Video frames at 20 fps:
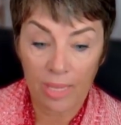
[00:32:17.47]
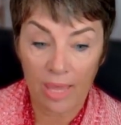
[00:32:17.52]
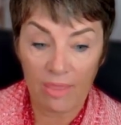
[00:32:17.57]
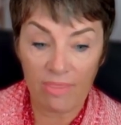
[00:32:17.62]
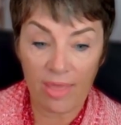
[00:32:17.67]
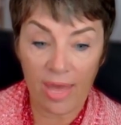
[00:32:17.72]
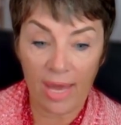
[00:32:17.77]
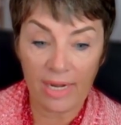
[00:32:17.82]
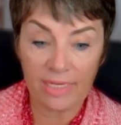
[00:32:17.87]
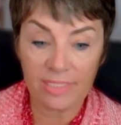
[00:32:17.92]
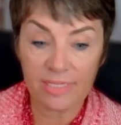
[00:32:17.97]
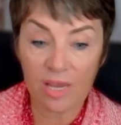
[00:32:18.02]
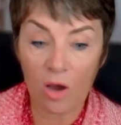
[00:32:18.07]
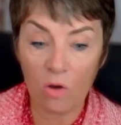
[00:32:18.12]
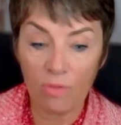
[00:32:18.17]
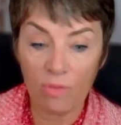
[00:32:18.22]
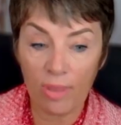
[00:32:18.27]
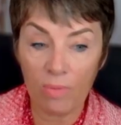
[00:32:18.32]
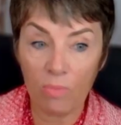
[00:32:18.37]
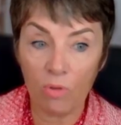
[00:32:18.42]
And that is
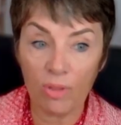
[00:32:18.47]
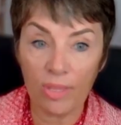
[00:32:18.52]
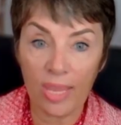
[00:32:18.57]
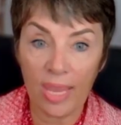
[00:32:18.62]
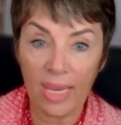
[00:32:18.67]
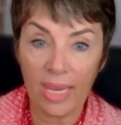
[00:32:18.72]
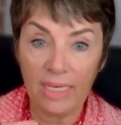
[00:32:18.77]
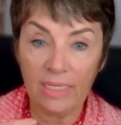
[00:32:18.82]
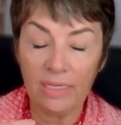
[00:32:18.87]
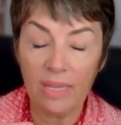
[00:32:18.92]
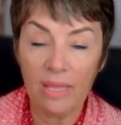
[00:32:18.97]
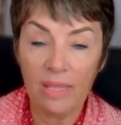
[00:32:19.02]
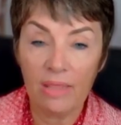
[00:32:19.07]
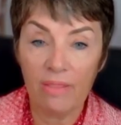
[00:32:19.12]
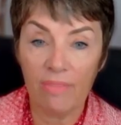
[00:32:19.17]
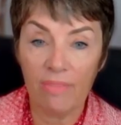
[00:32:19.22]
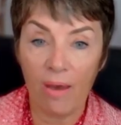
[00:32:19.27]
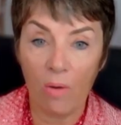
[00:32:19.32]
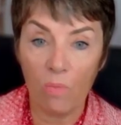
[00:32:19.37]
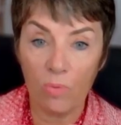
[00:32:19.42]
how they will gain
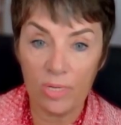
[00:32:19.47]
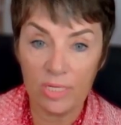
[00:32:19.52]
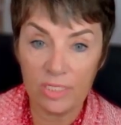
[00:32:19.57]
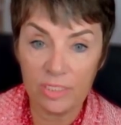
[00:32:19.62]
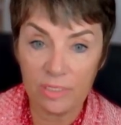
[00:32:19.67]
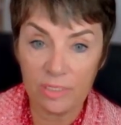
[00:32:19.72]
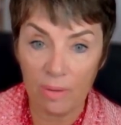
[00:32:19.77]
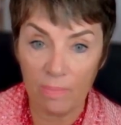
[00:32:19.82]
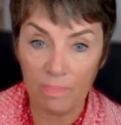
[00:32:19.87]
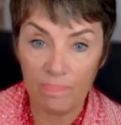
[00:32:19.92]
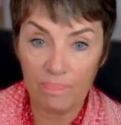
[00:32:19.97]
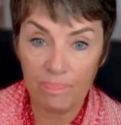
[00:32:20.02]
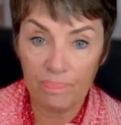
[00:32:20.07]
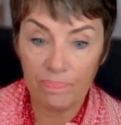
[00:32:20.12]
that wisdom.